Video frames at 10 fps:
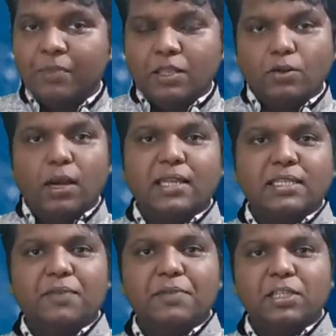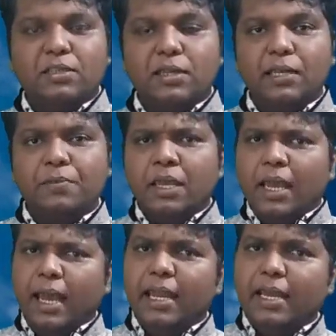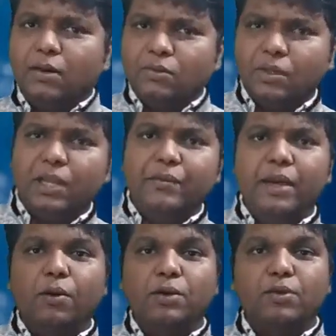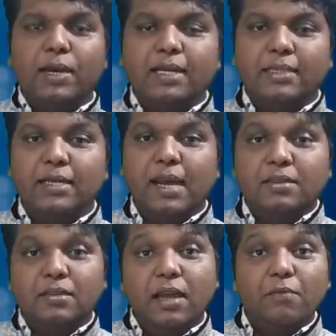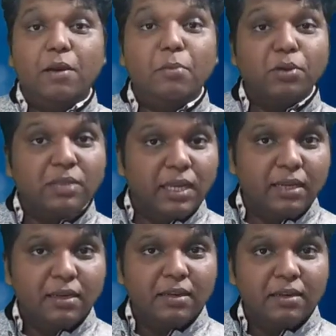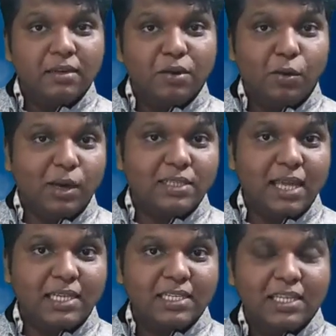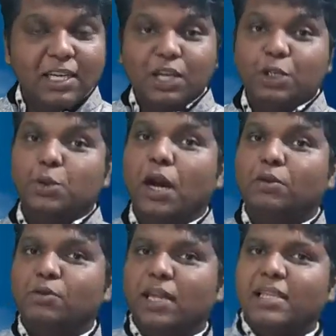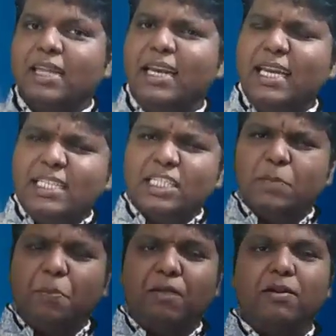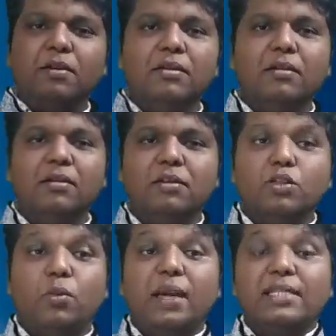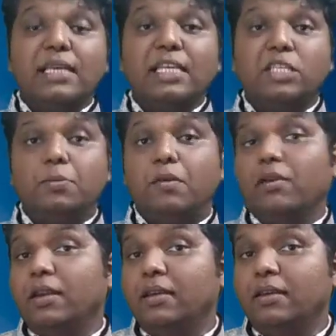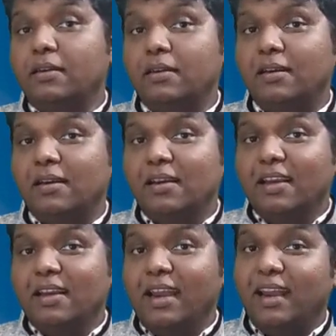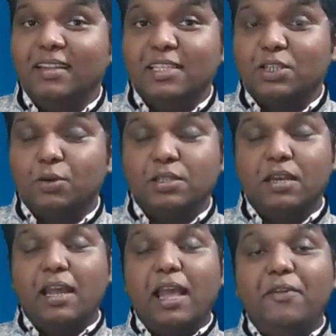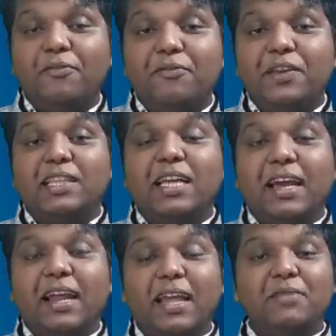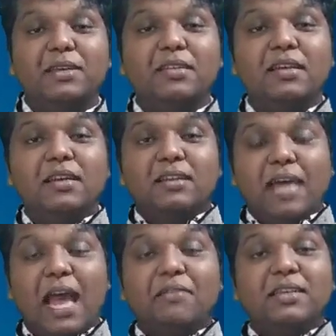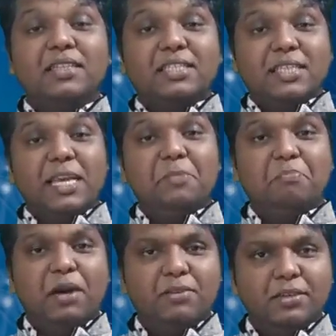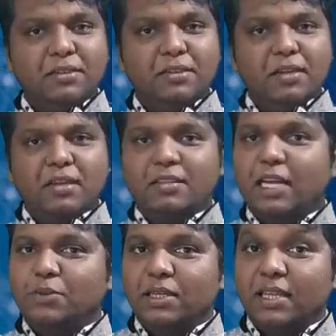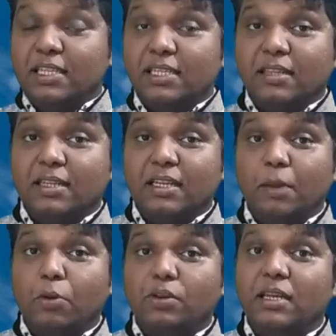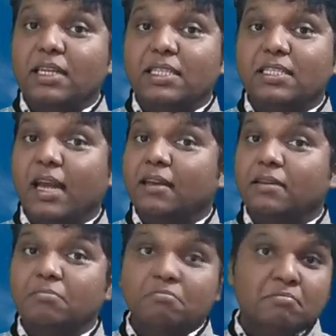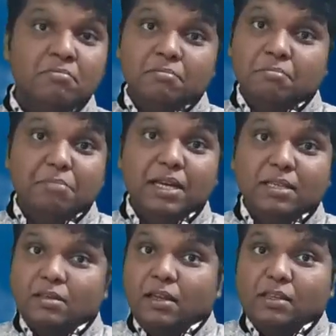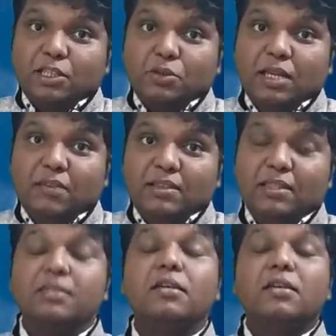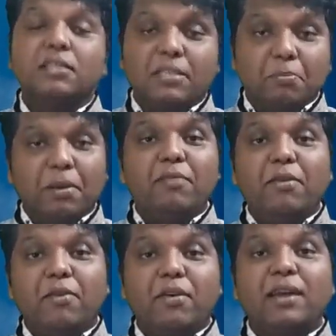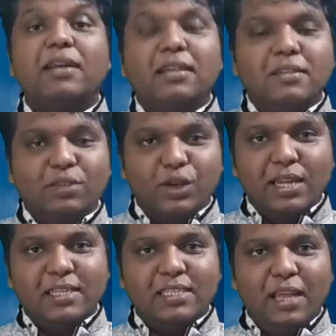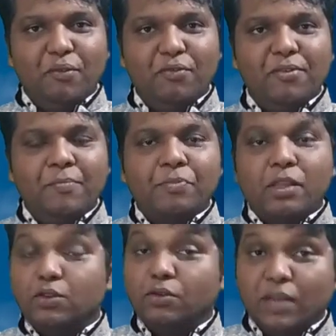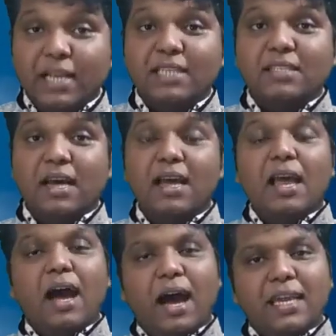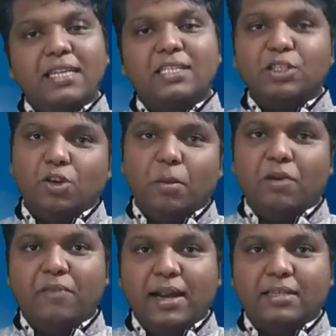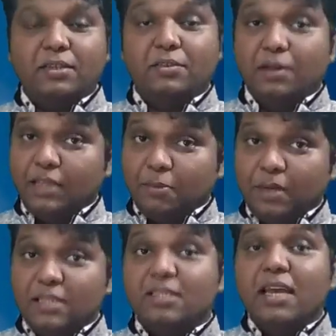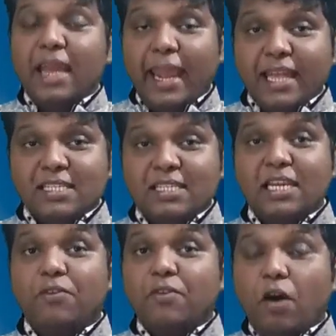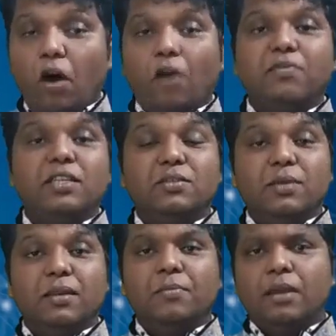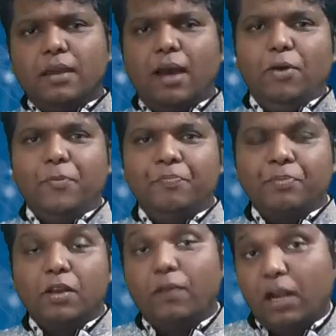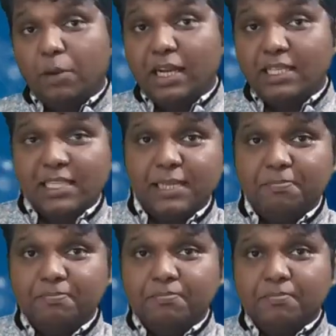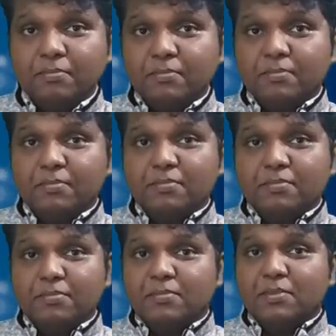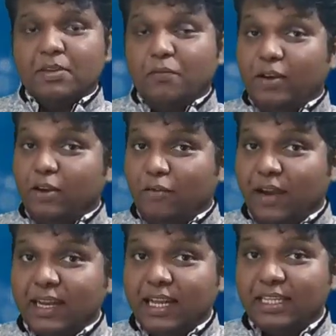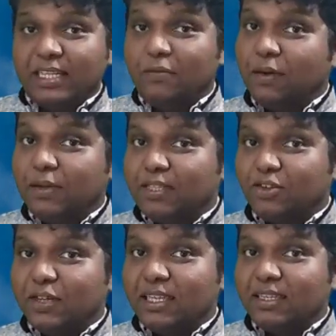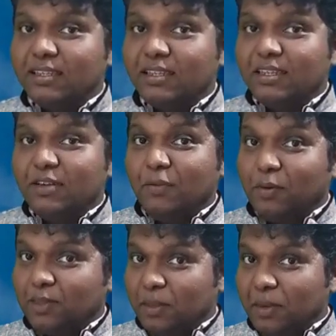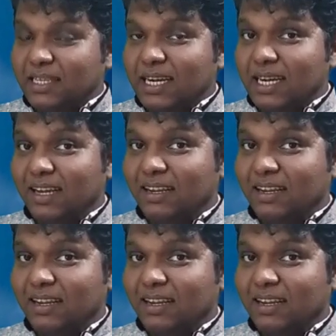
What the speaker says: So let us come with 3. Anyhow, 3 we are going to write as the answer. And one more thing, what's that? You have to take the least power. So what is the least power? Here in this question, everything are having the same power. That's why there is nothing about the least and biggest, nothing to deal with it. Simply we will write 3 itself. So 3 is the highest common factor. That means HCF of this one. Now, what about LCM? When you are finding LCM, what was the trick? What was the method?